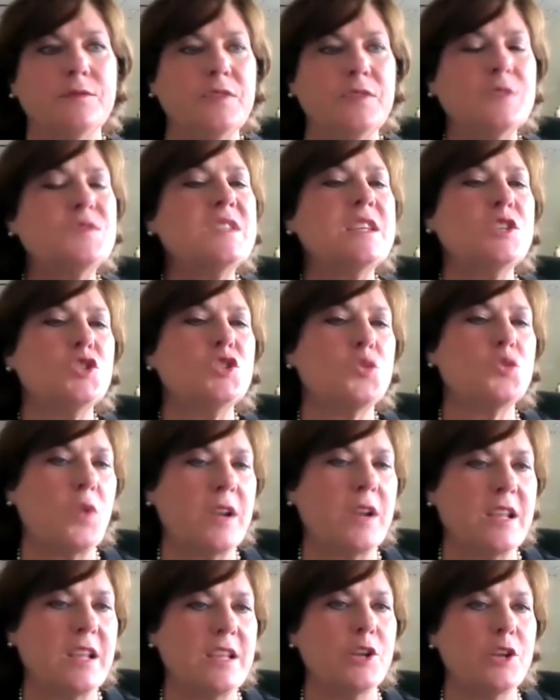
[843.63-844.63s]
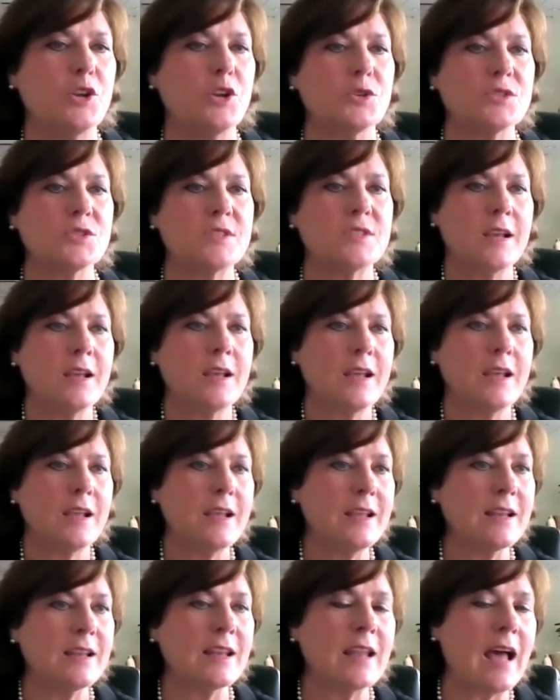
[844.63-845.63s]
15, 20 years
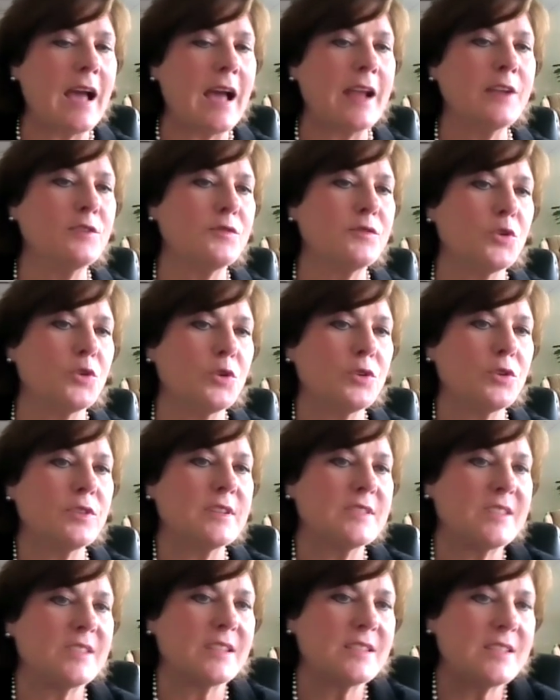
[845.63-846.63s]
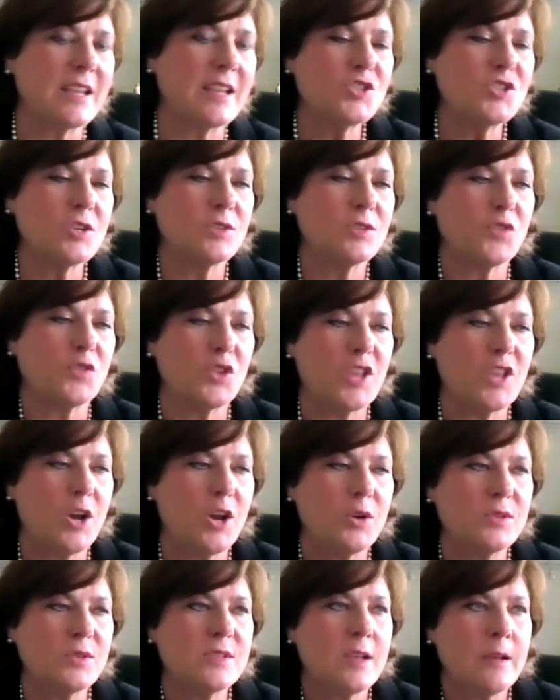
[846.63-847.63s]
in line for the succession for
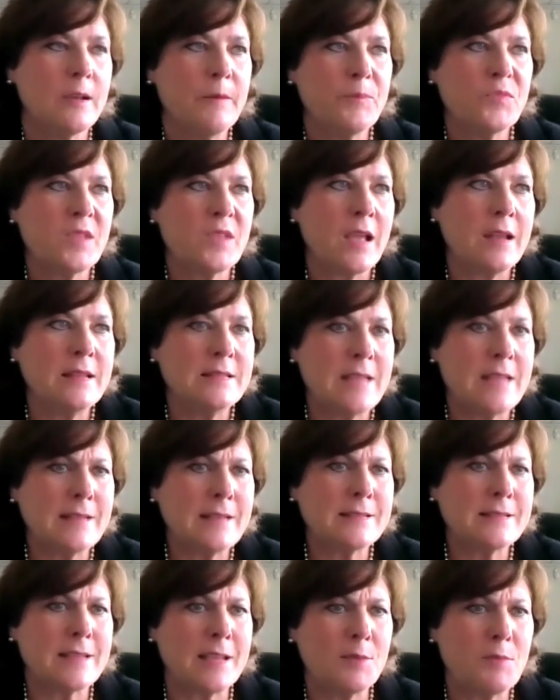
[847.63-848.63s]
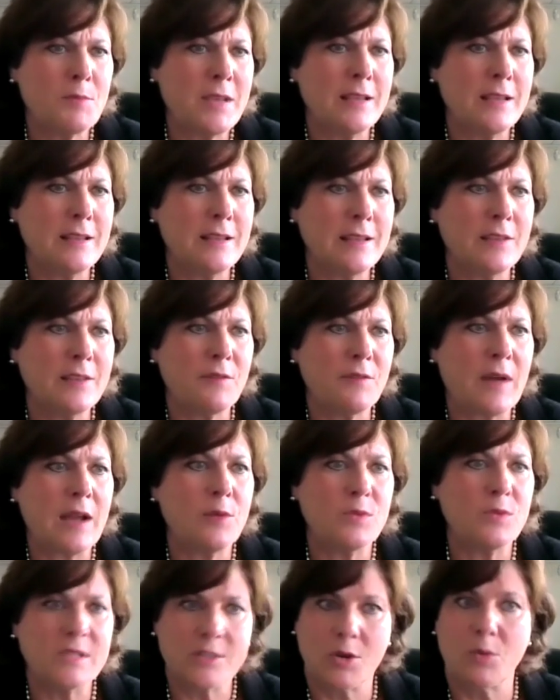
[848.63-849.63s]
those. And he's asking me if I
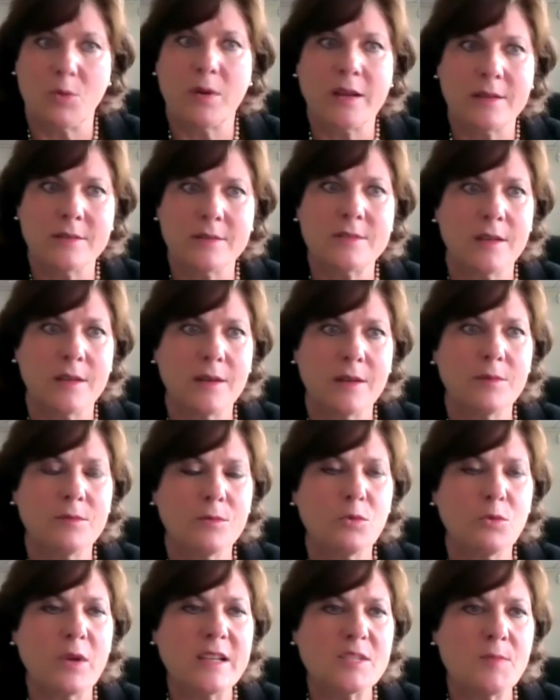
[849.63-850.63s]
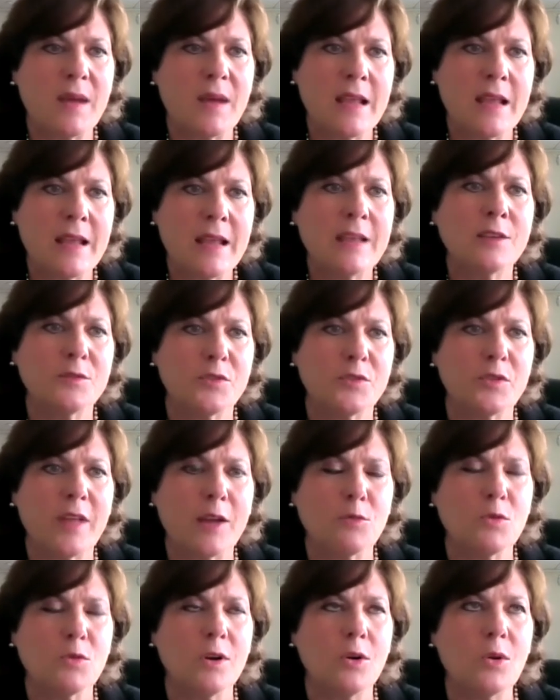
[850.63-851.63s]
was going to raise my hand for
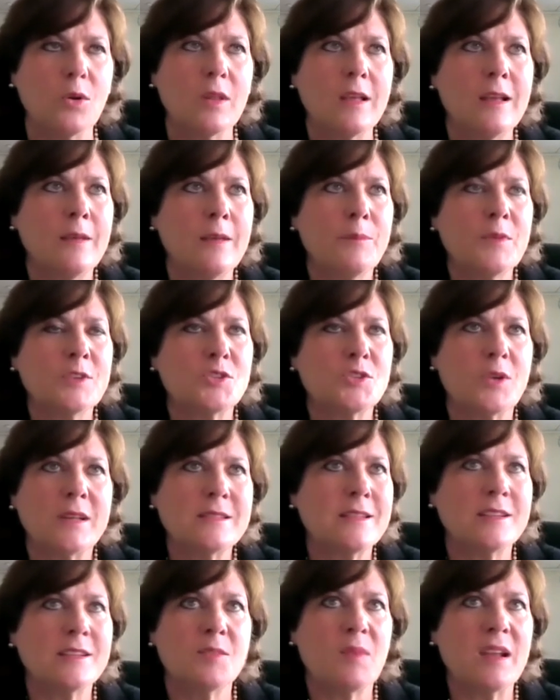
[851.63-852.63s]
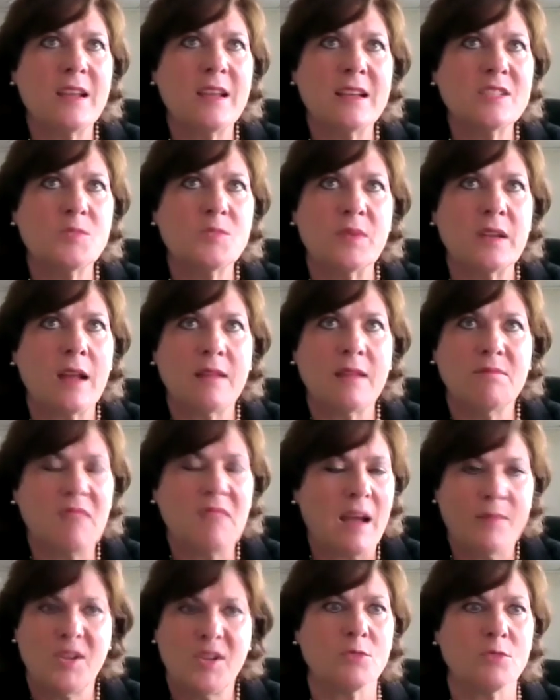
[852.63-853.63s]
that role. So I said to my husband,
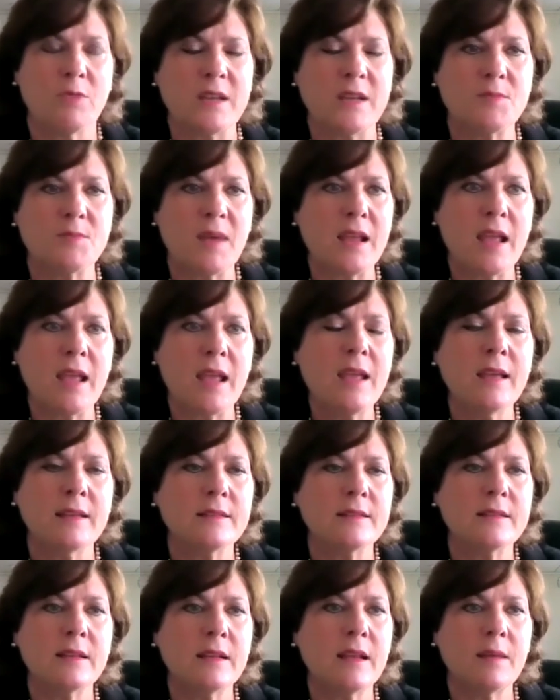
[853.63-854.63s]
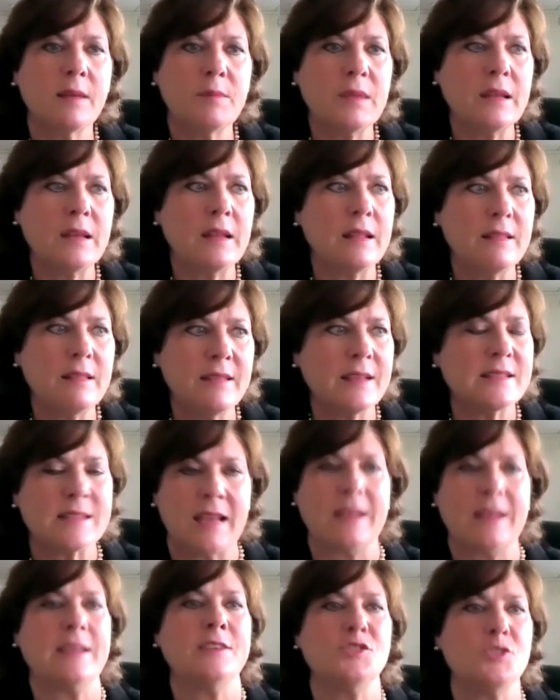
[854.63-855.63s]
I'm going to raise my hand. I mean, he thinks
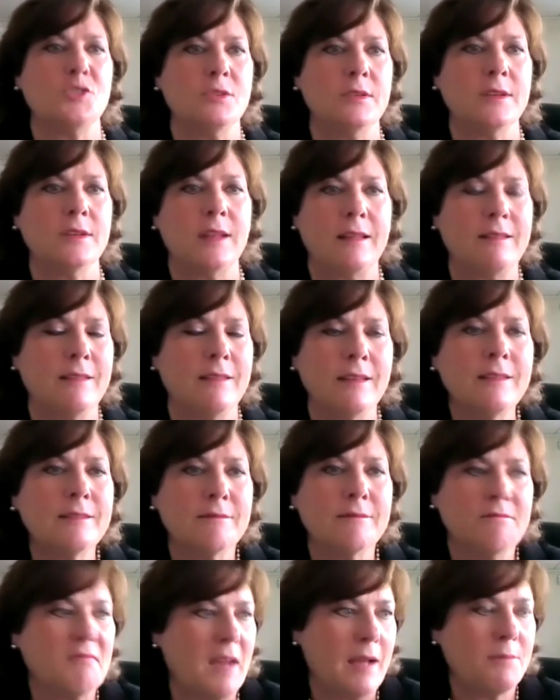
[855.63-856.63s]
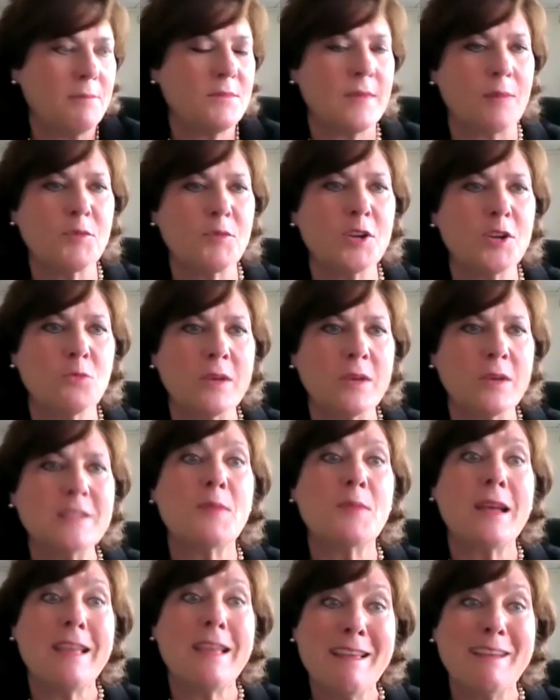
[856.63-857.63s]
I can do it. I think I'm going to raise
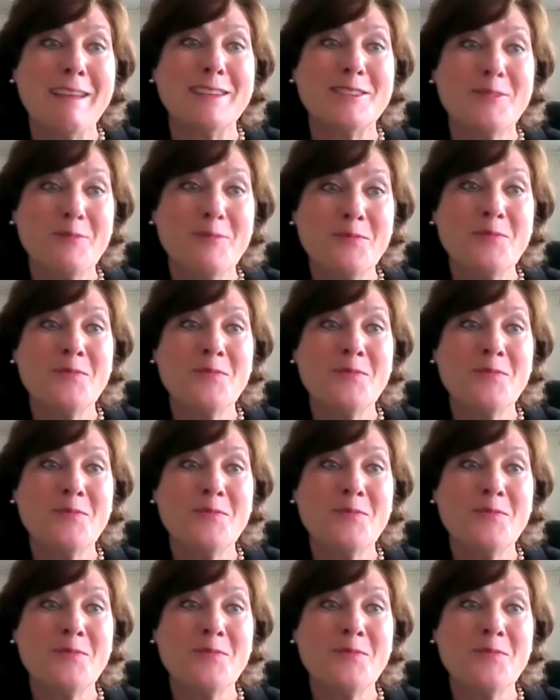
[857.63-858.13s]
my hand.